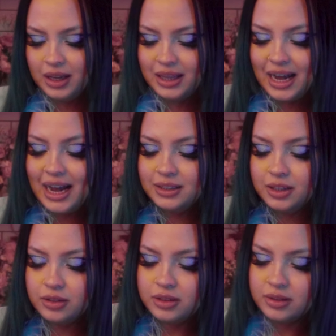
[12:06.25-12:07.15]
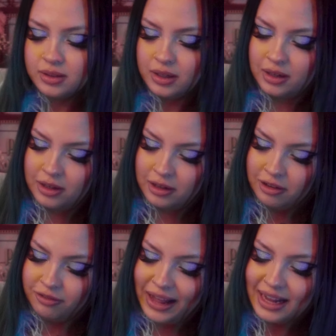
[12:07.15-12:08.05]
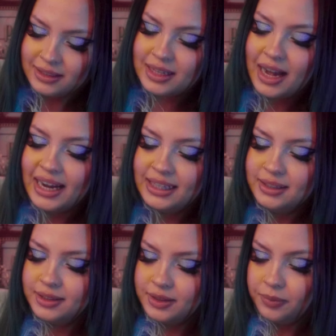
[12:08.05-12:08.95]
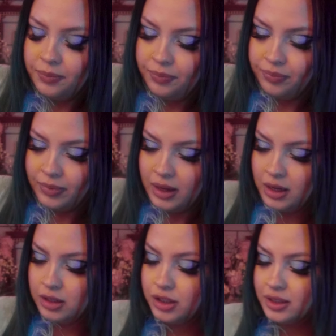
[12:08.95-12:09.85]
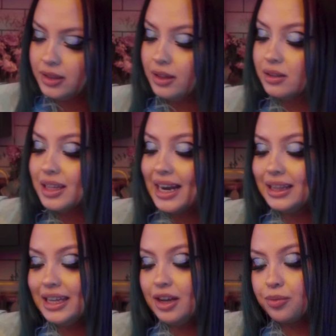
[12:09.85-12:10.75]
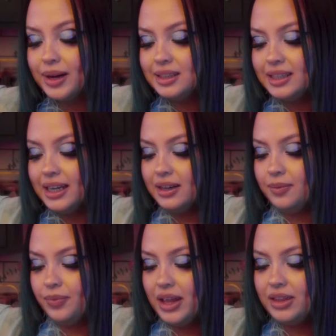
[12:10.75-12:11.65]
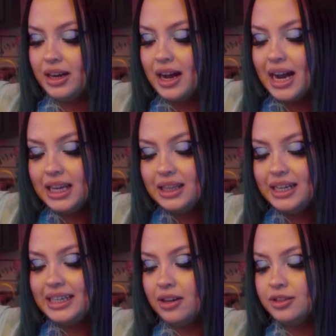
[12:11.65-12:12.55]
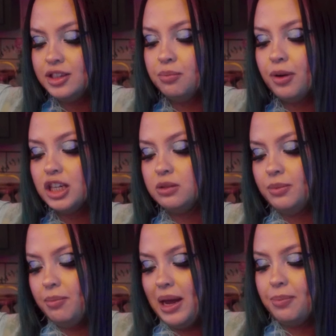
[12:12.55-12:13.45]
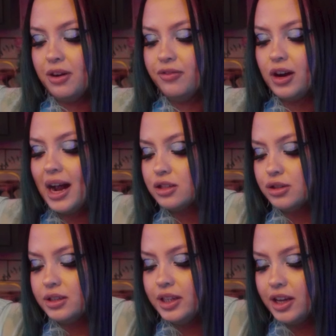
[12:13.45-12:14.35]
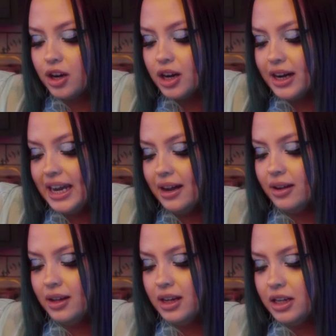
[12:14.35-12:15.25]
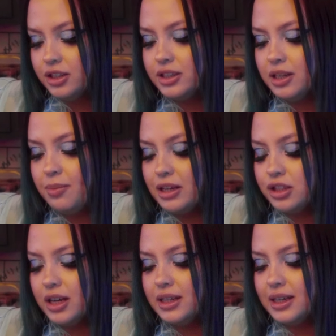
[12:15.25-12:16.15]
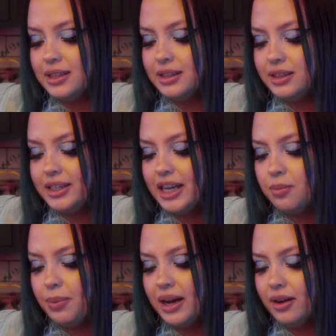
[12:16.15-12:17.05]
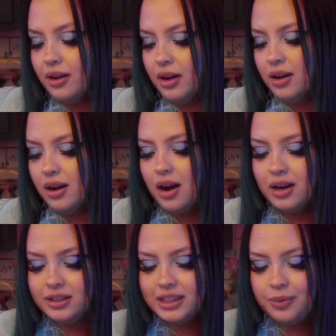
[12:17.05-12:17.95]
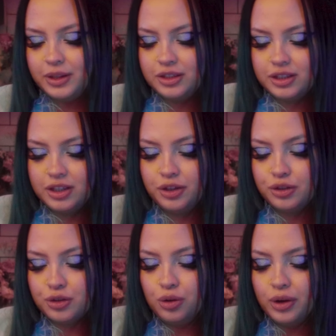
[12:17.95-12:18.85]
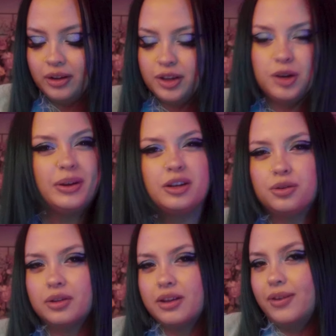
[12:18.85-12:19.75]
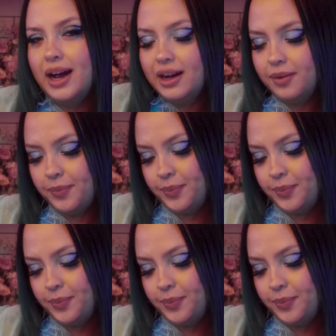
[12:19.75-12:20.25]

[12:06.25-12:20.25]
That has those flat sides, just lightly grease it, and then I lay down some parchment paper for extra security, just to make sure it doesn't stick, but honestly with just a neutral oil you'd be totally fine.